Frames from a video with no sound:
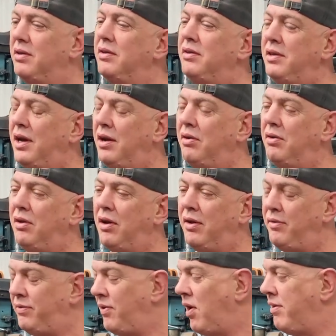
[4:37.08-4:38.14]
You know,
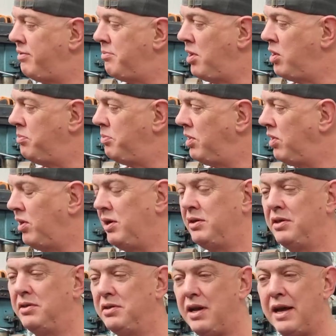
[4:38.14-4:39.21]
like 5
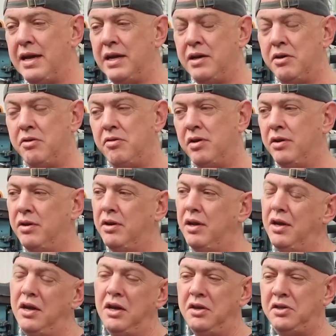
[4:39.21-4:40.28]
immobilizers later and
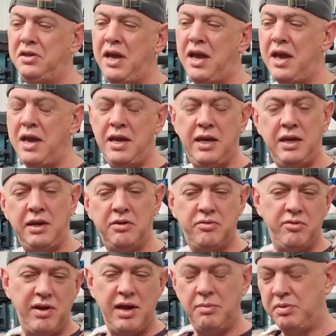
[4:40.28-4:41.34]
a set of heated
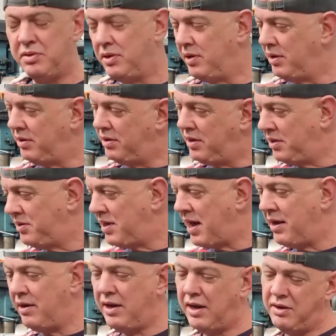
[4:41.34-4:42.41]
grips and a this,
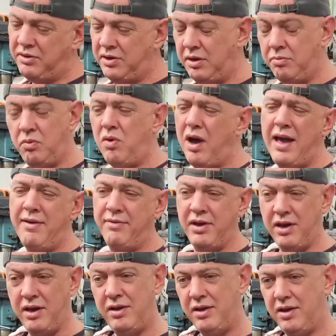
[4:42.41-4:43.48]
that and the other, whatever.